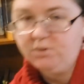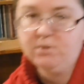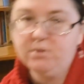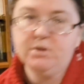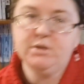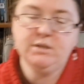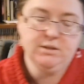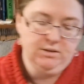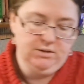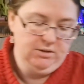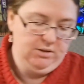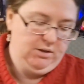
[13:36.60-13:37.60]
course,
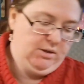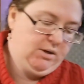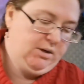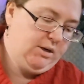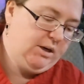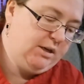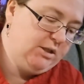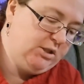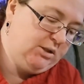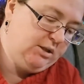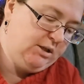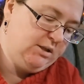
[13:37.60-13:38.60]
I
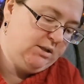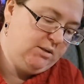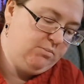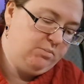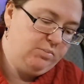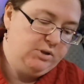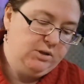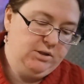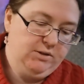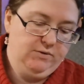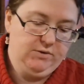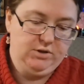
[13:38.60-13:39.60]
shall get some
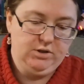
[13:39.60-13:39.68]
books for